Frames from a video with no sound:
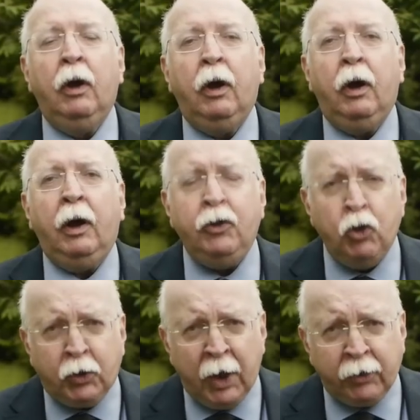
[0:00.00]
in
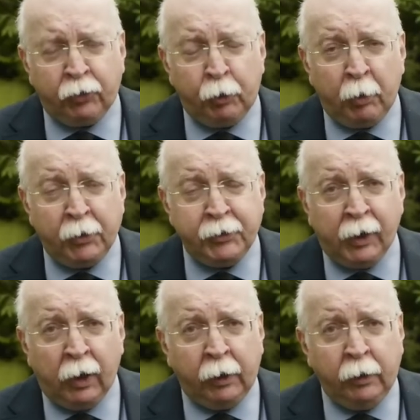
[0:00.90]
Newcastle upon
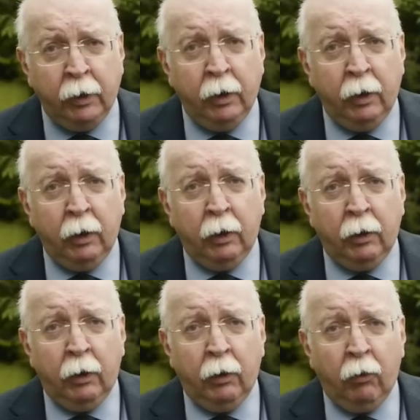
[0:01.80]
Tyne
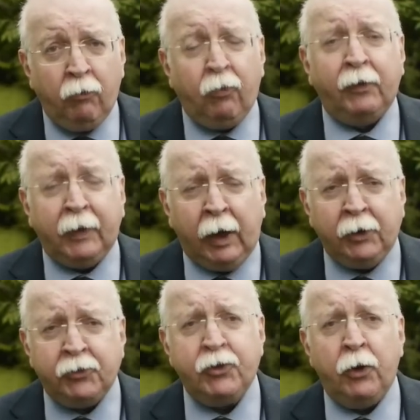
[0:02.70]
for the
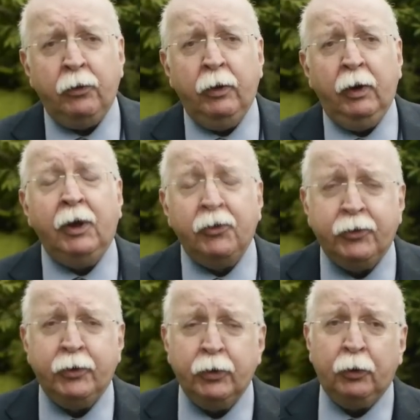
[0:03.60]
Gatestone
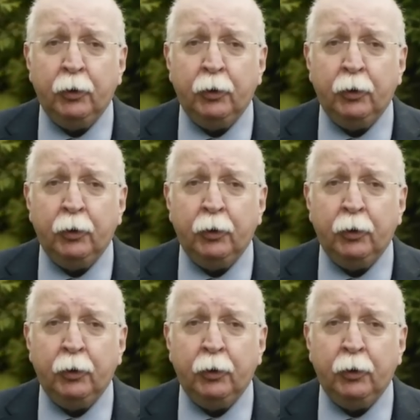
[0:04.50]
Institute.